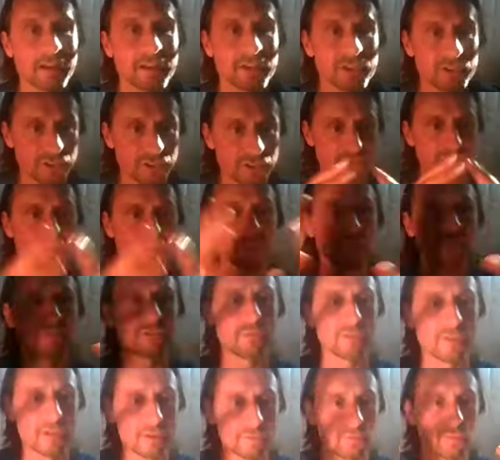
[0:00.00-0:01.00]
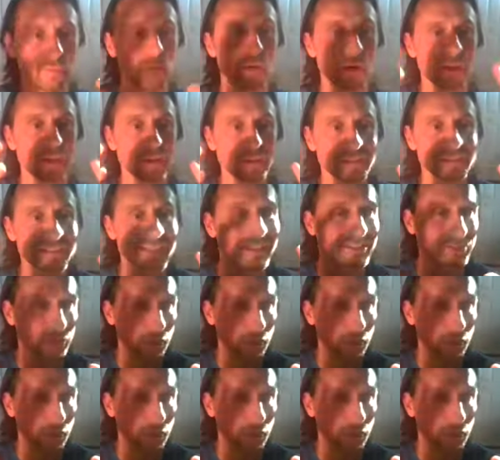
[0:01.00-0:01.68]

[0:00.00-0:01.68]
just to give everyone a sense,